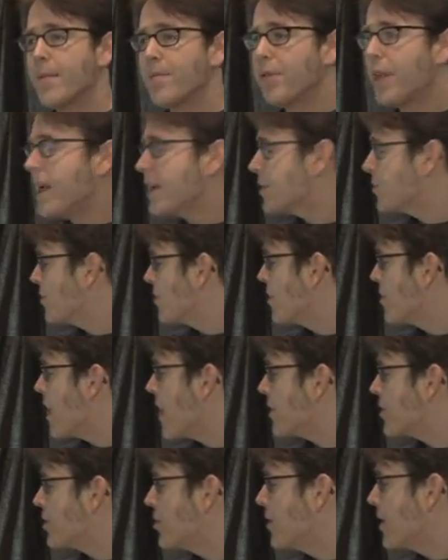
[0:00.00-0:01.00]
Plus, when you're
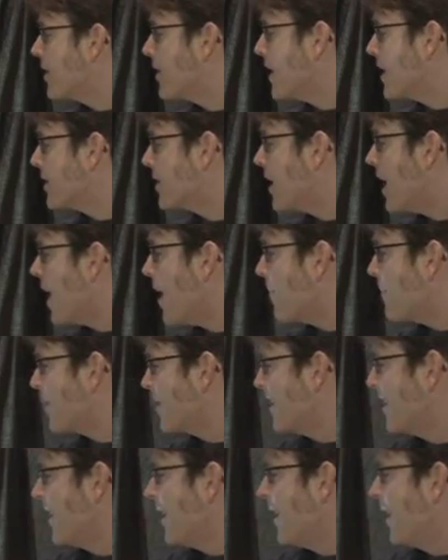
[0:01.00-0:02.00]
not shooting things up,
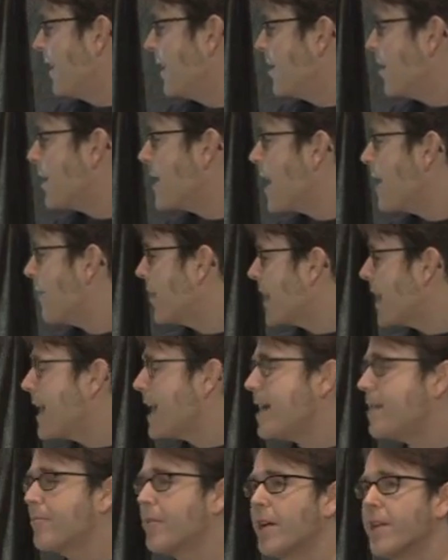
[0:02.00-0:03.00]
you're going to have a
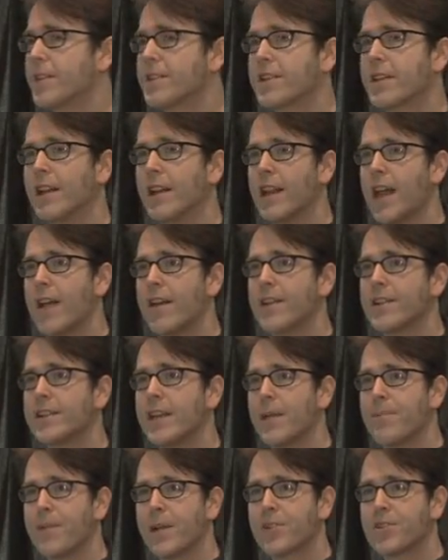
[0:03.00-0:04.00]
camera that's going to allow you to
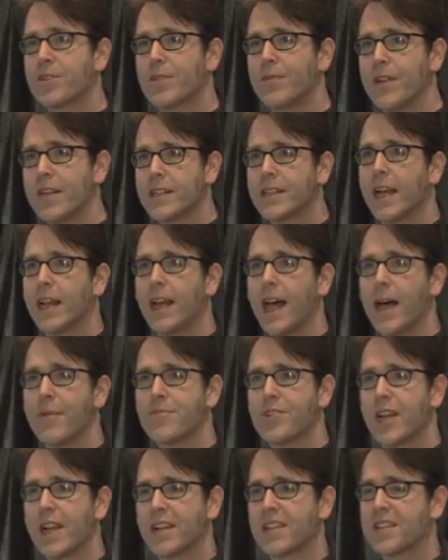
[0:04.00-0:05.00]
take pictures of intel
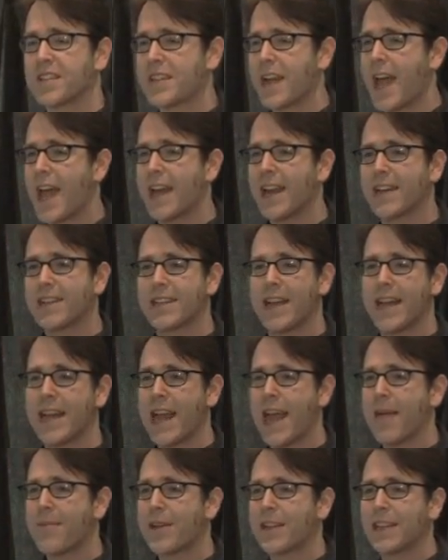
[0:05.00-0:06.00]
objects, static,
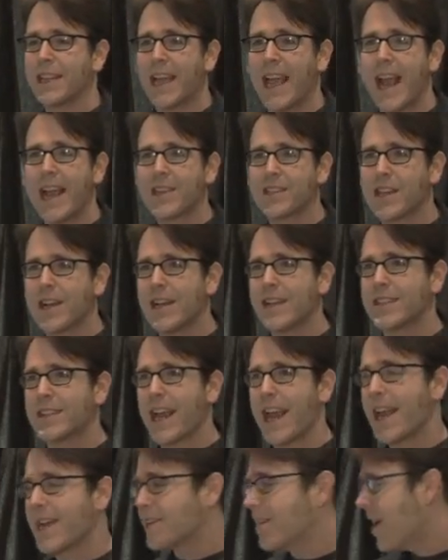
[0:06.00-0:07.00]
dynamic, liaisons,
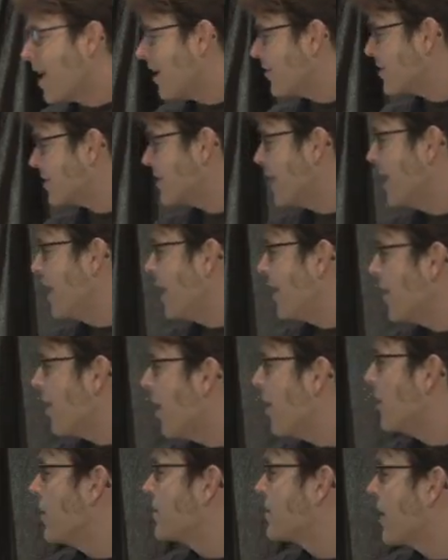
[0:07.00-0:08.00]
handoffs, and
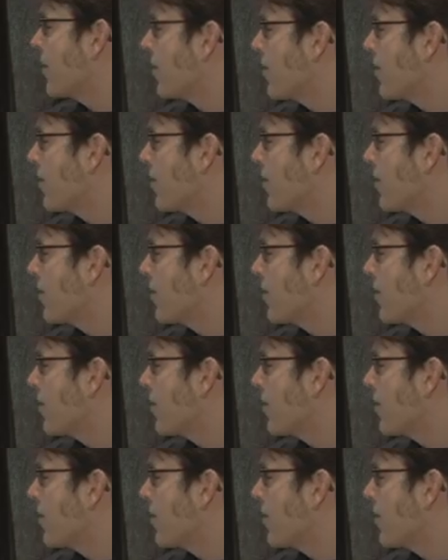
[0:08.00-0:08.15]
all those